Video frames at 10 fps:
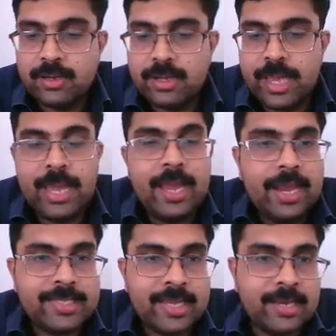hey,
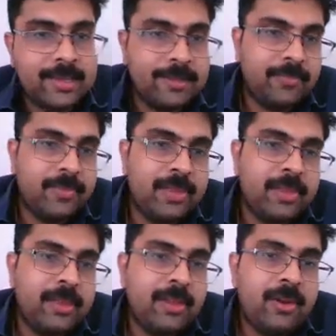Alexa,
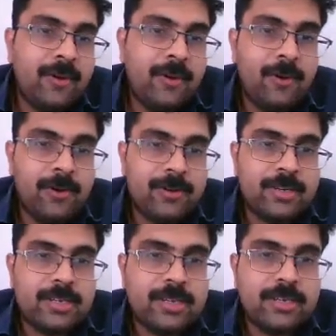or
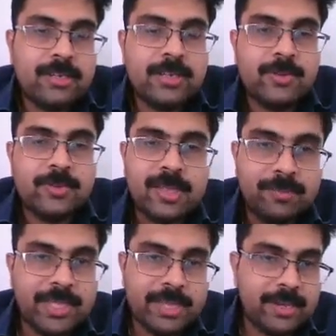
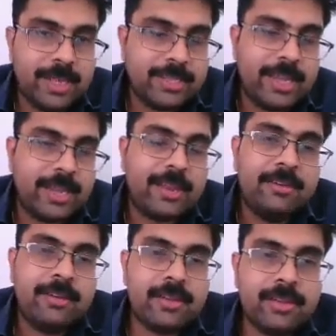something like that,
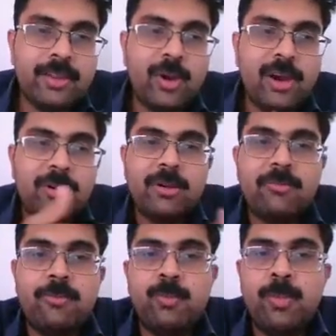and our
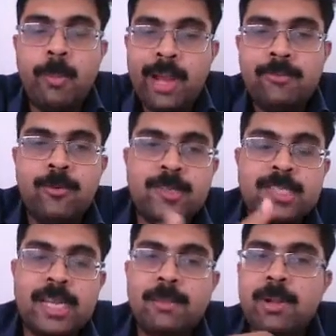mobile phones
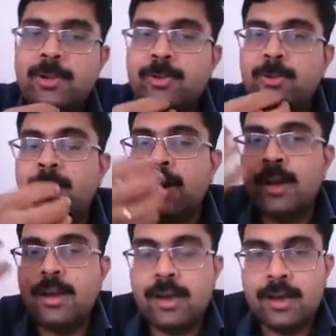are able to
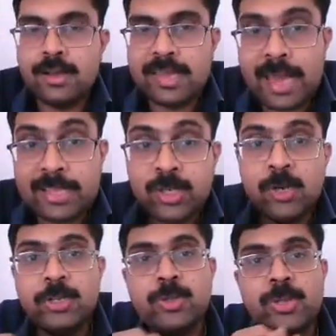catch
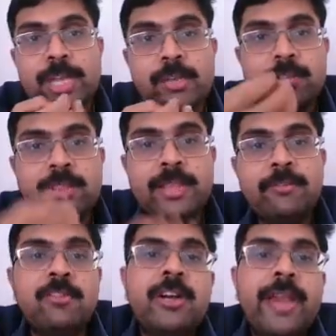on to that
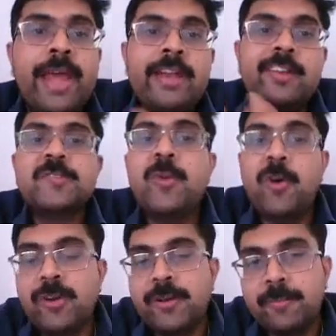word and
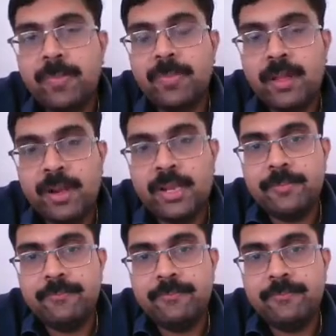respond, right?